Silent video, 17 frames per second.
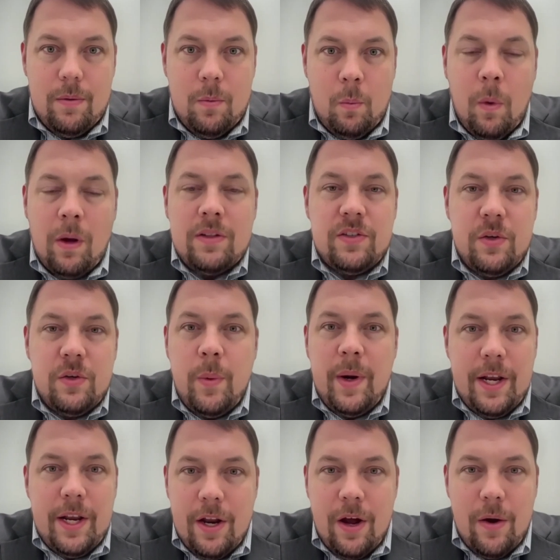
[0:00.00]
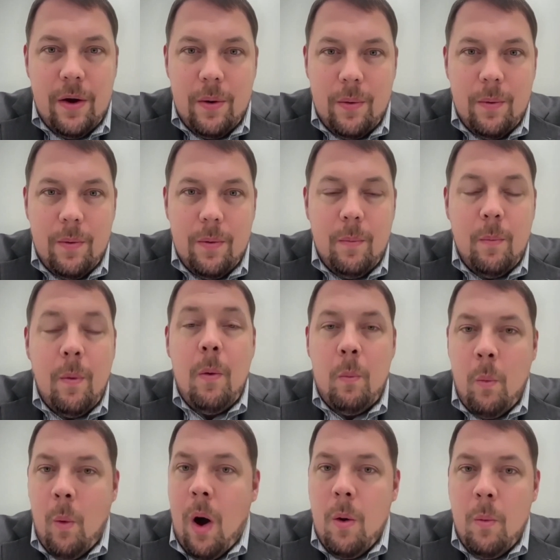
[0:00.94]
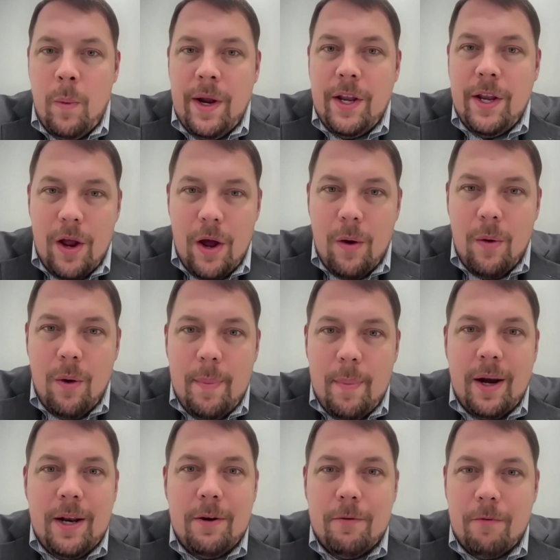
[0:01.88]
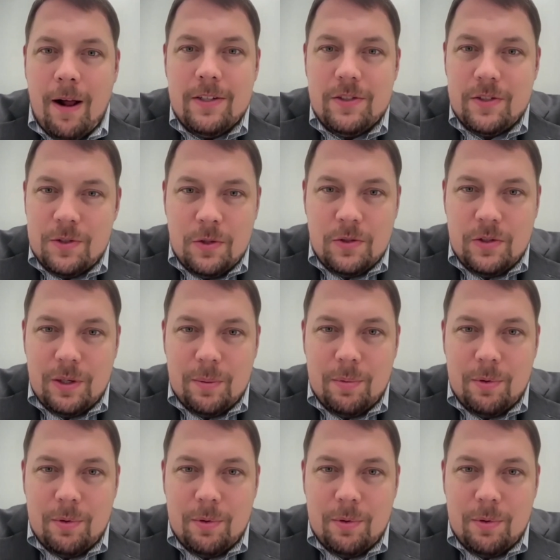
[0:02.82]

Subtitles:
what do we know? What we know about Iran's nuclear